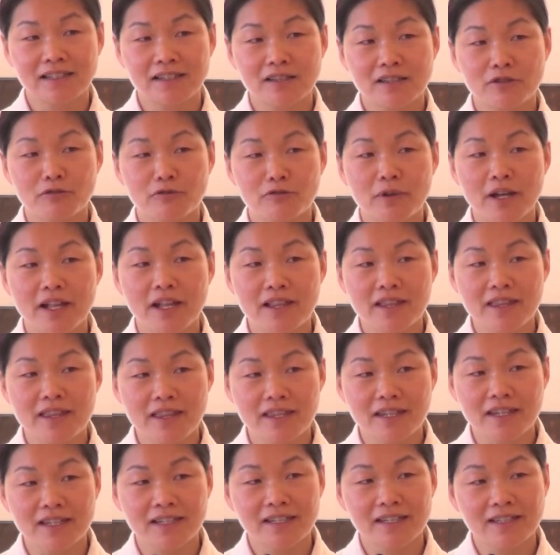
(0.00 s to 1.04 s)
The
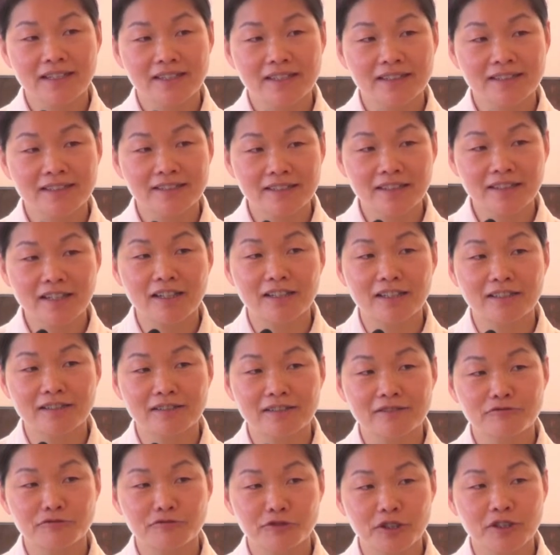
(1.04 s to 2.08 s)
wealthy
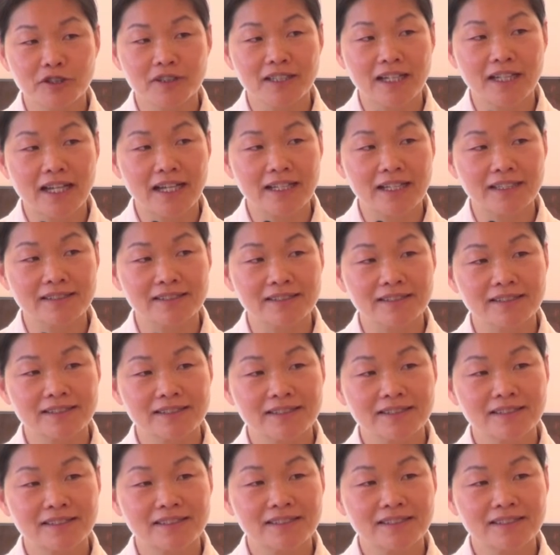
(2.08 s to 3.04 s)
son realized,